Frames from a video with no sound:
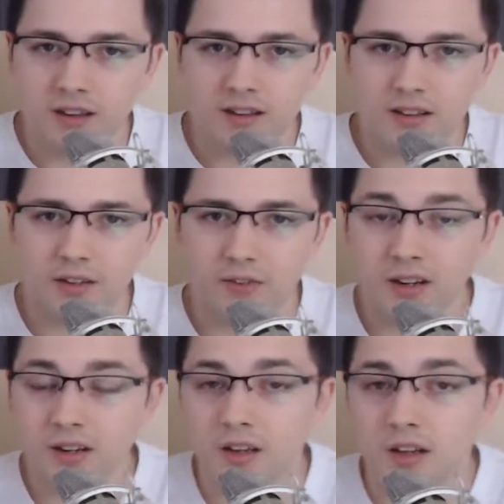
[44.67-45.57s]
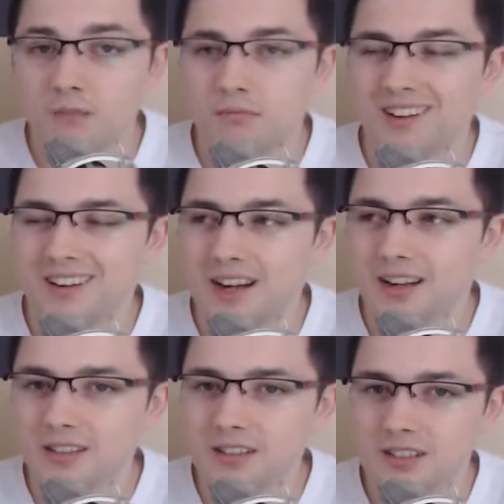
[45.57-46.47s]
And then I think by the
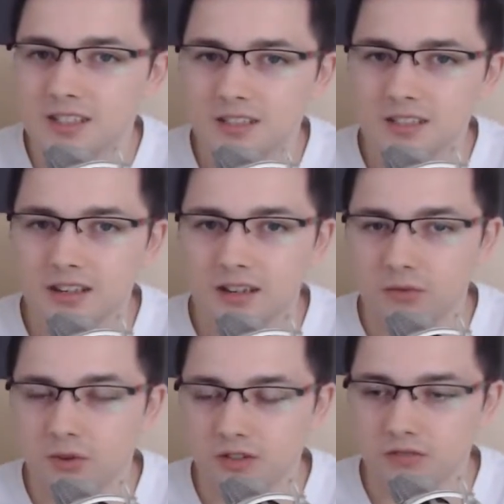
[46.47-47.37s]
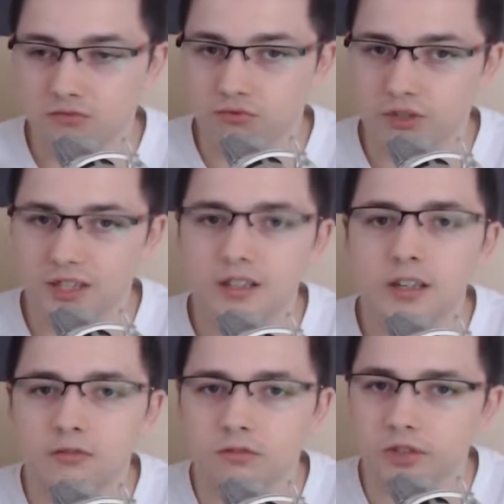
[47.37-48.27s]
end of the season, it was
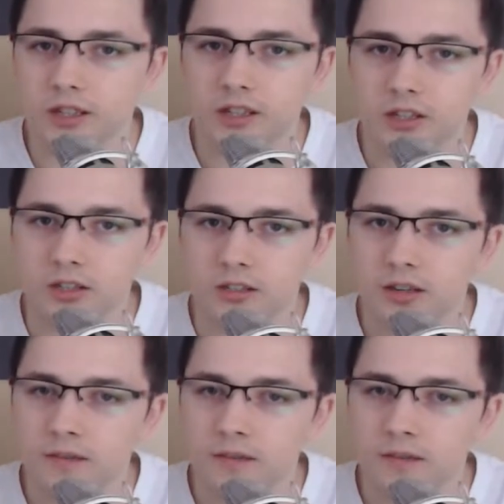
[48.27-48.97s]
really, really good.